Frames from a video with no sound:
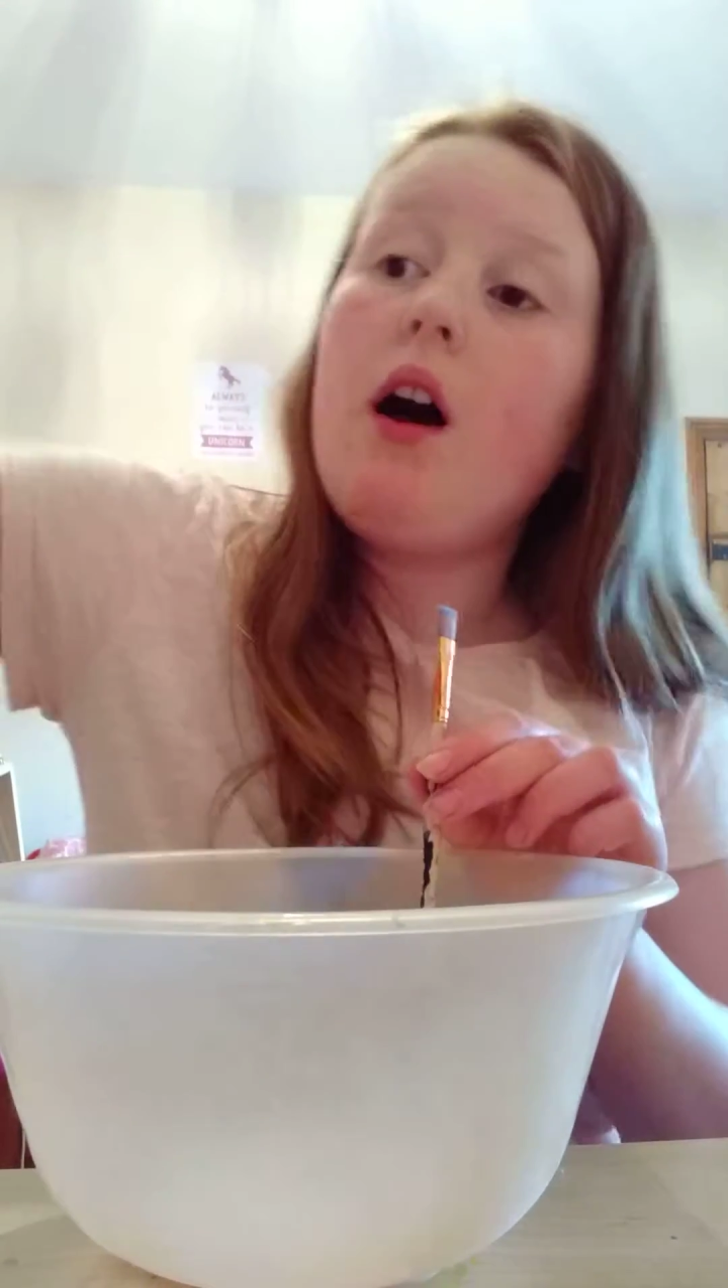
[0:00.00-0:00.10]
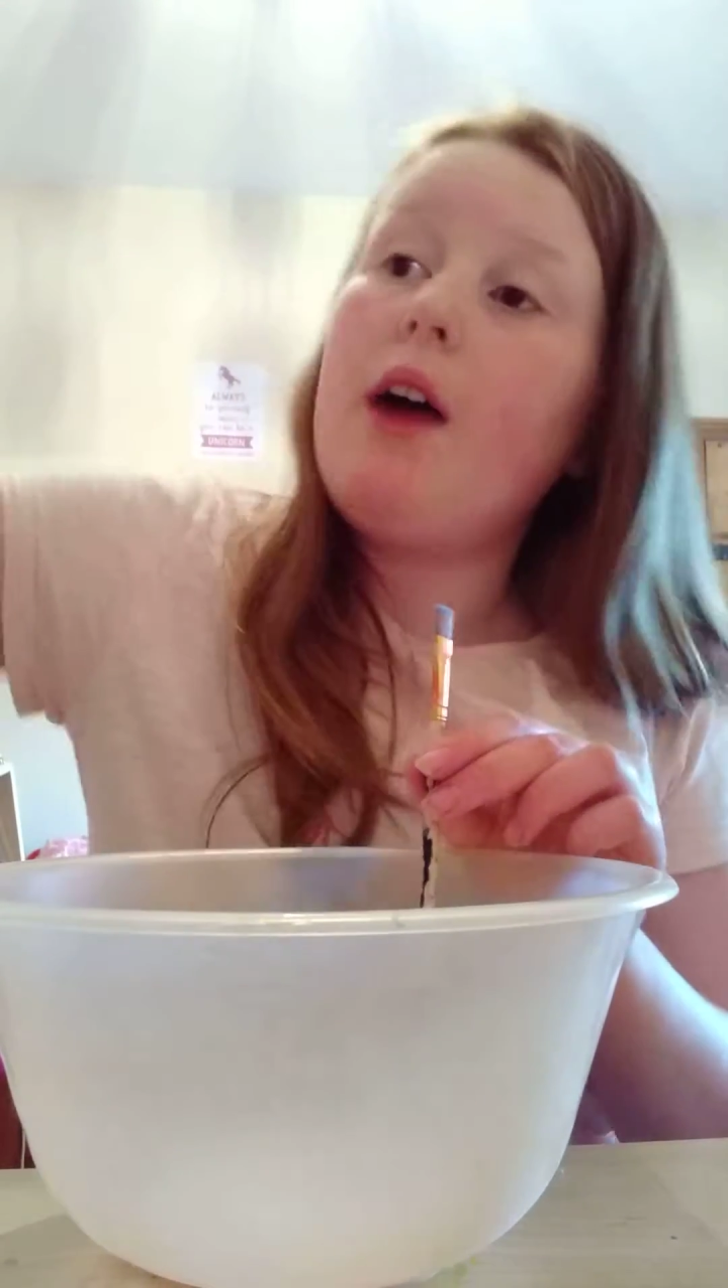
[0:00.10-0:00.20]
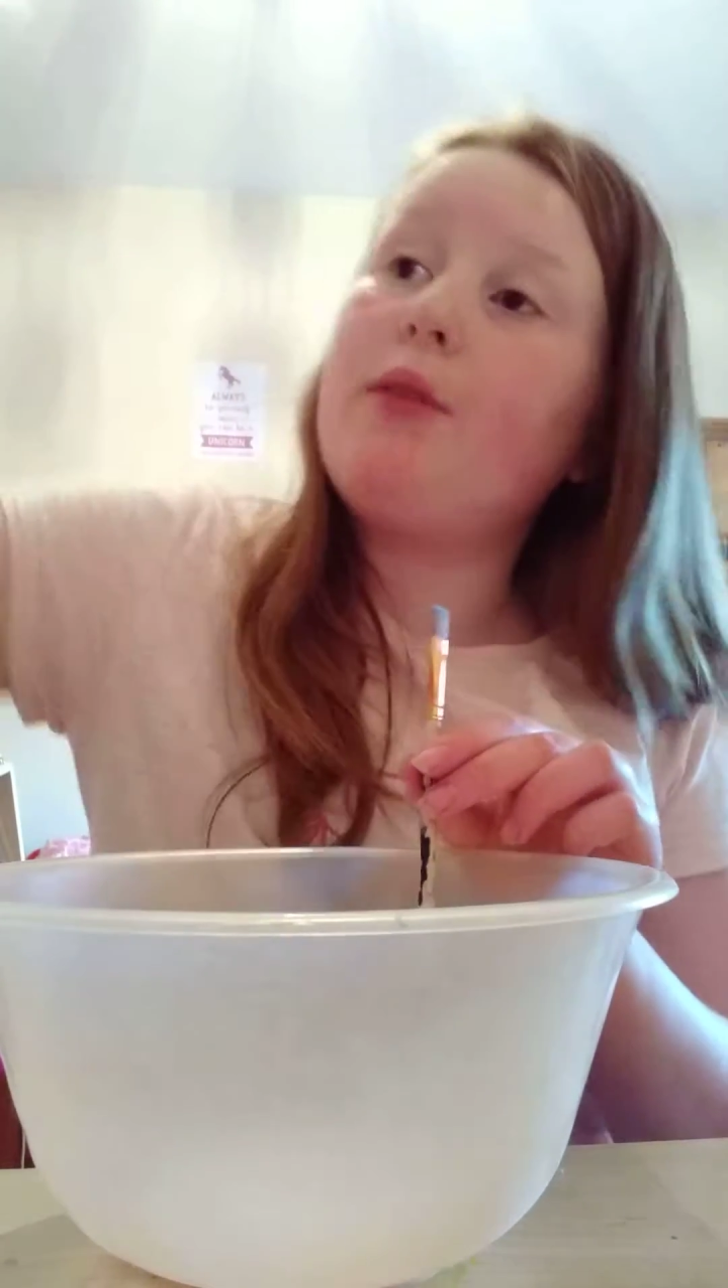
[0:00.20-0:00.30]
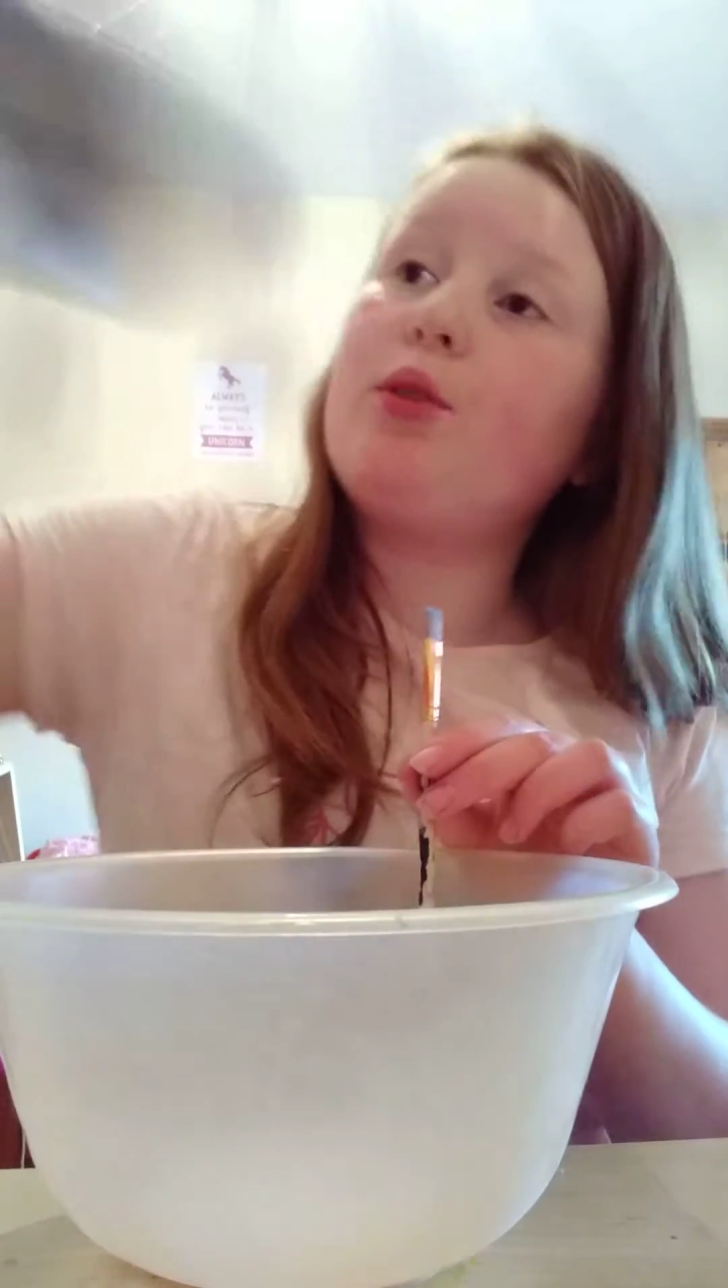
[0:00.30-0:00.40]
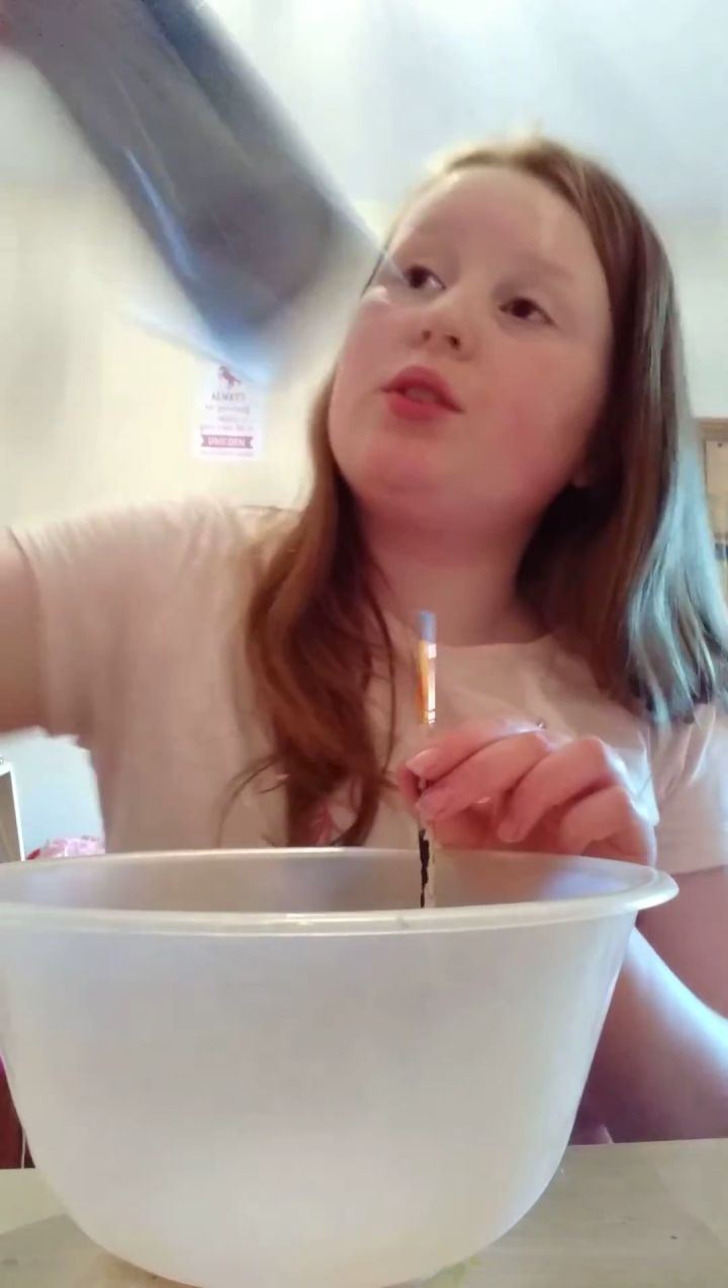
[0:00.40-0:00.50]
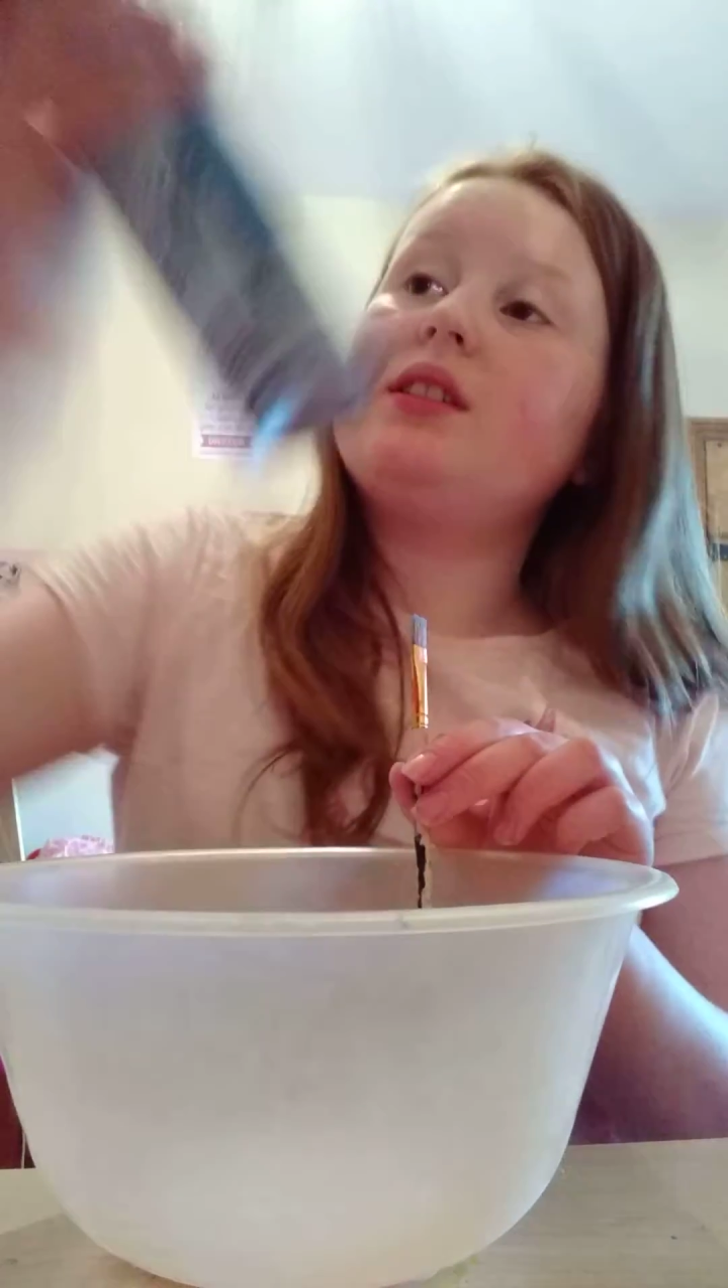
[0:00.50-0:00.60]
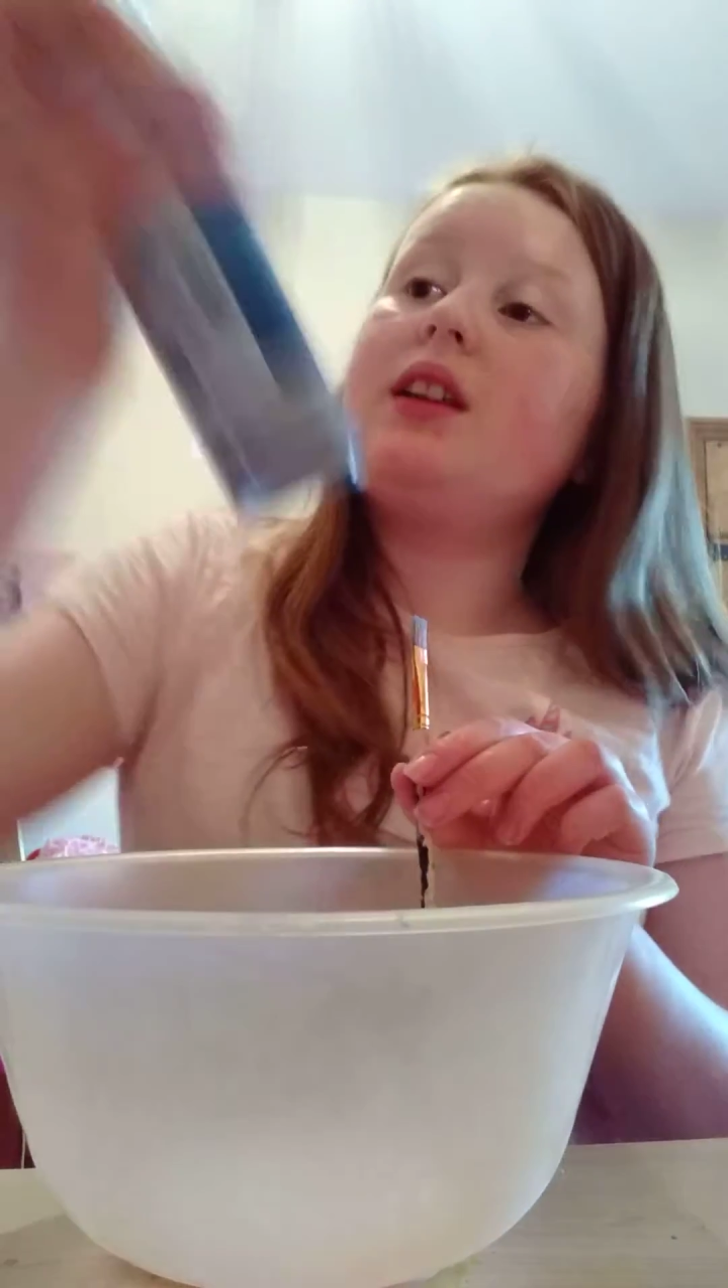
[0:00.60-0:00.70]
I've got this